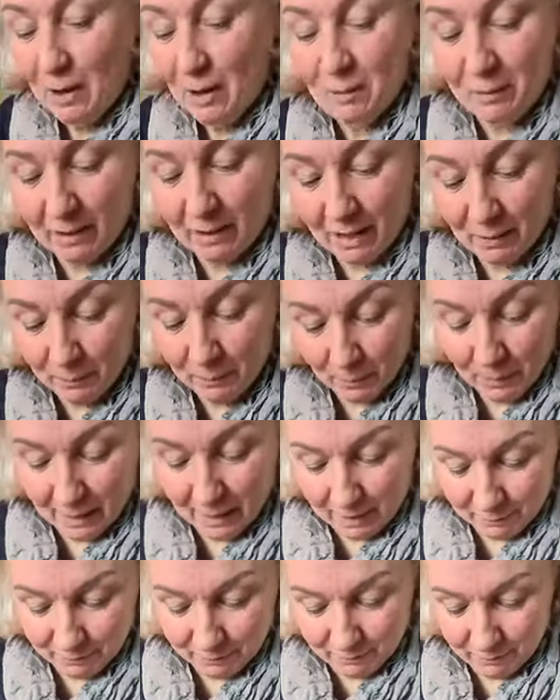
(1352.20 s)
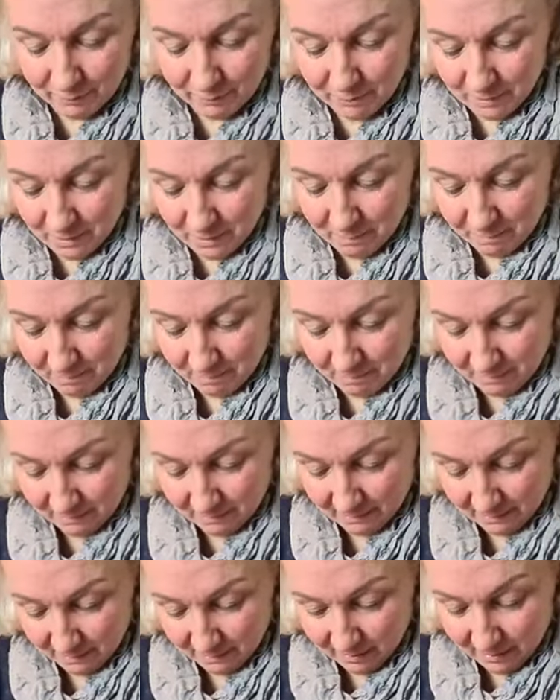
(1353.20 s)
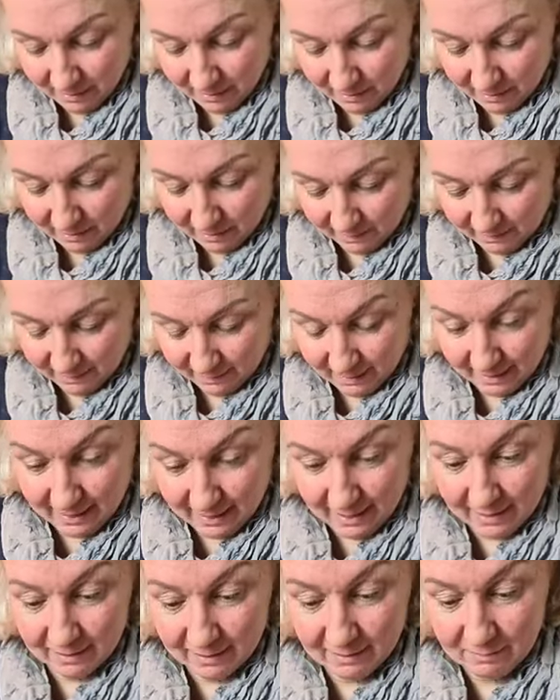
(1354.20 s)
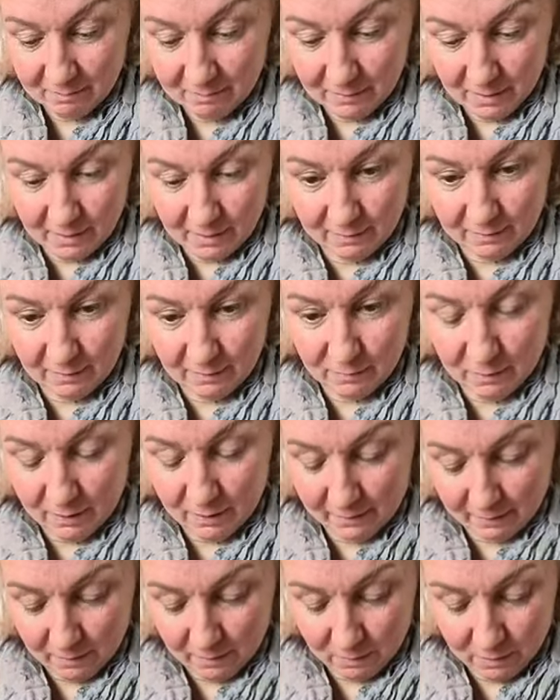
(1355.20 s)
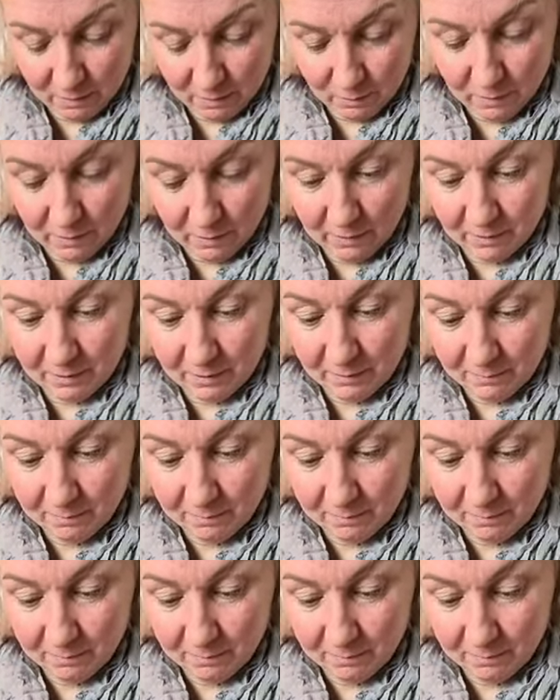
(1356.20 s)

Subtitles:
Well, I will have to cut it again because otherwise it won't work.